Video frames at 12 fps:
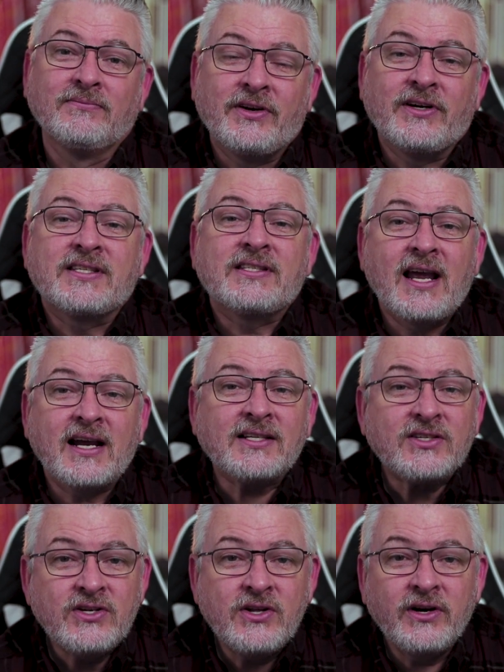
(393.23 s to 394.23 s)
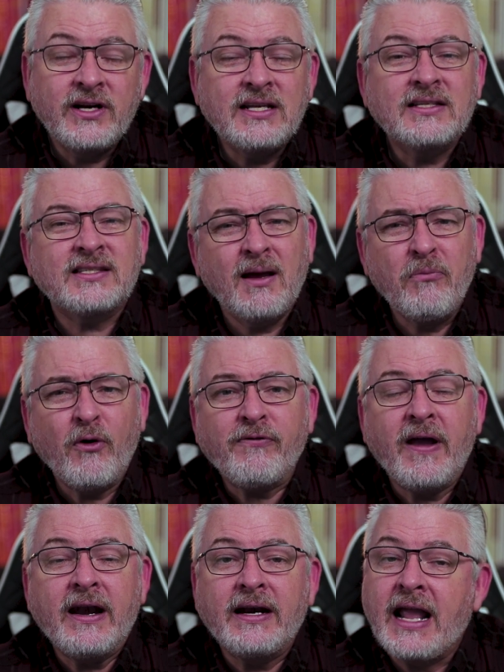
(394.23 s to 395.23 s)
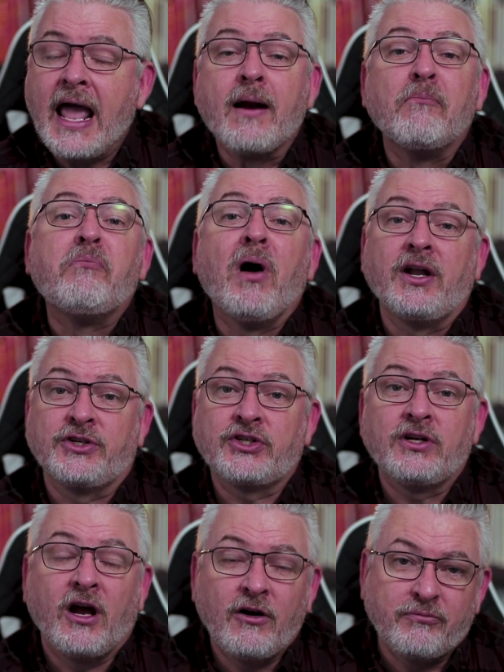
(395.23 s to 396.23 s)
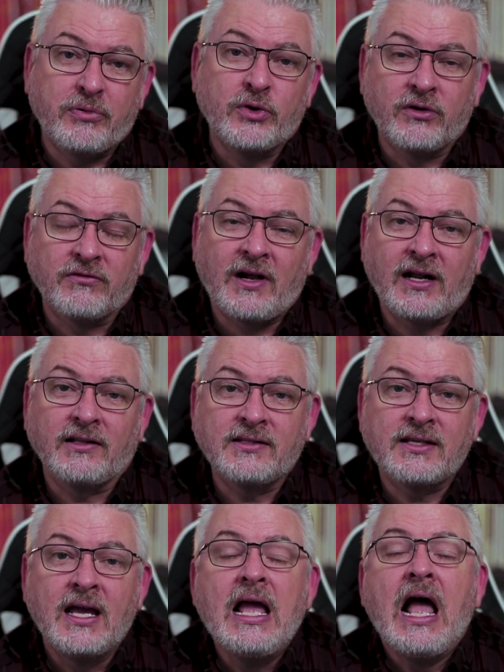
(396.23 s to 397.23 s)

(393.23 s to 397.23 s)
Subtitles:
There is sex, nudity, some profanity, and a bunch of brutal violence.